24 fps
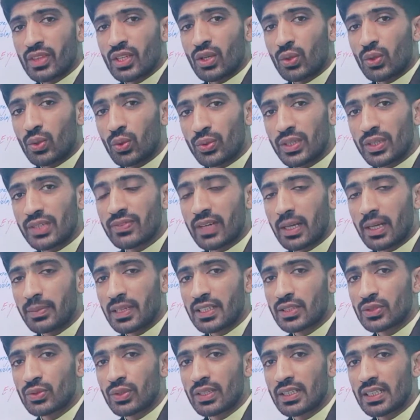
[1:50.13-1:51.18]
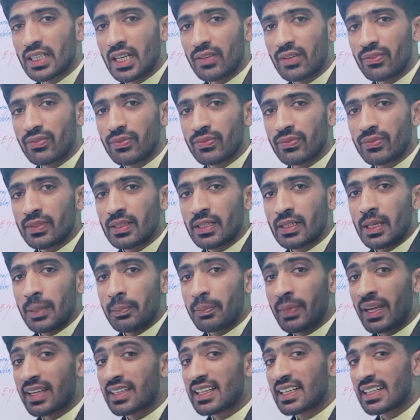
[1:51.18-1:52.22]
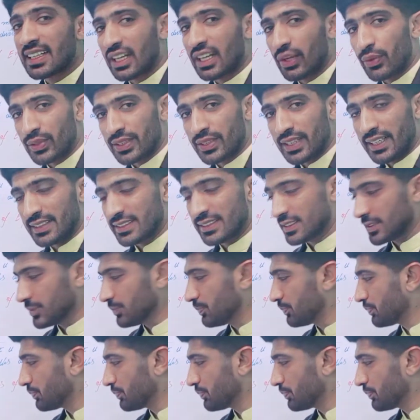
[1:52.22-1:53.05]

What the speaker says: colony forming unit of megakaryocytes.